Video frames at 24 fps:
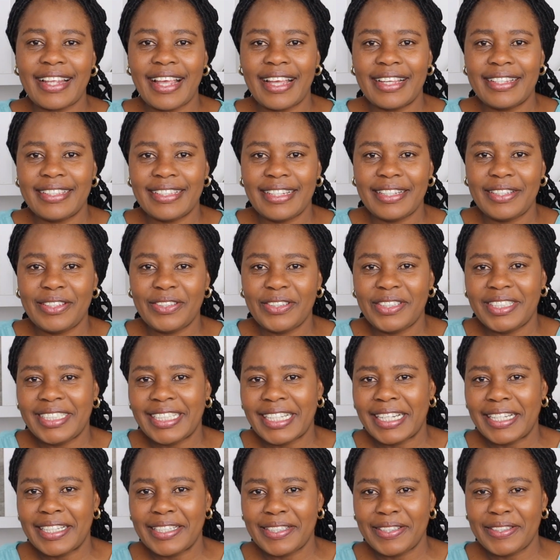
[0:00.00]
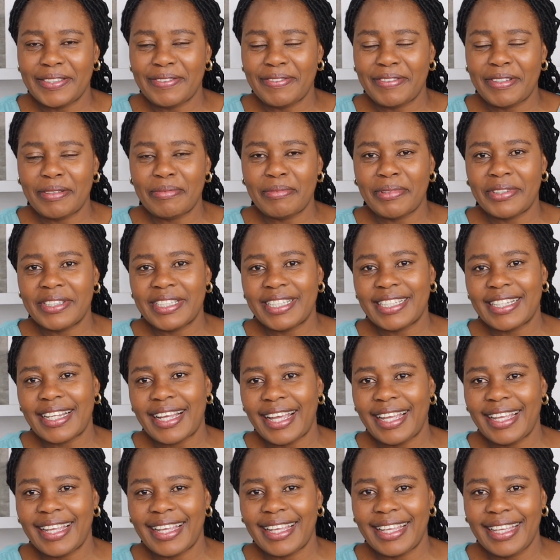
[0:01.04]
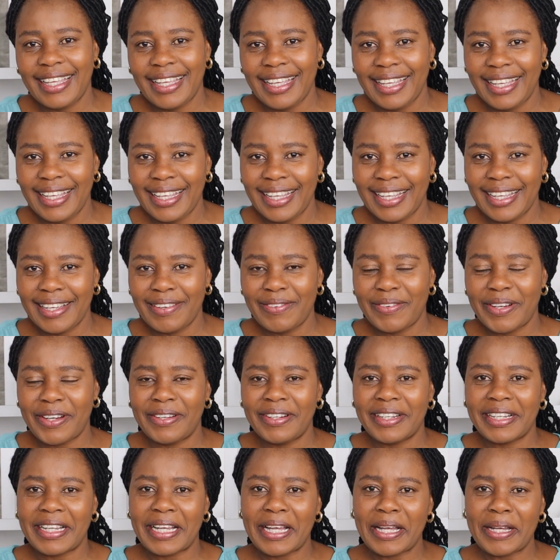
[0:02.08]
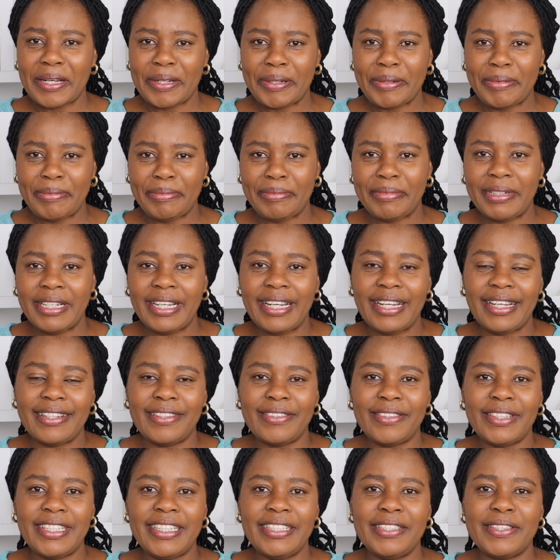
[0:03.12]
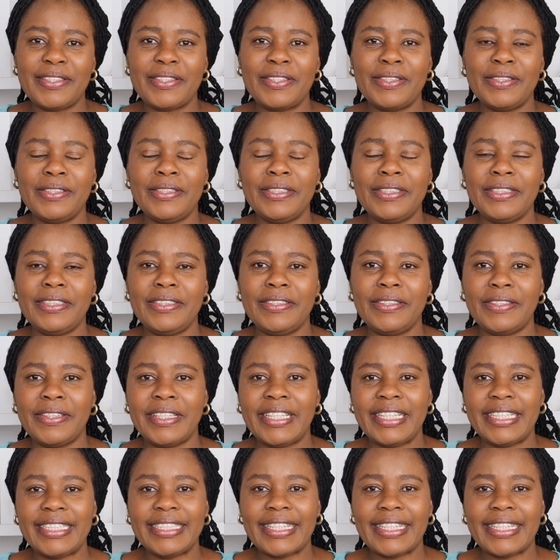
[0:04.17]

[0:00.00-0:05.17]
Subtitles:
sons and daughters of the Most High King. Welcome. God is good all the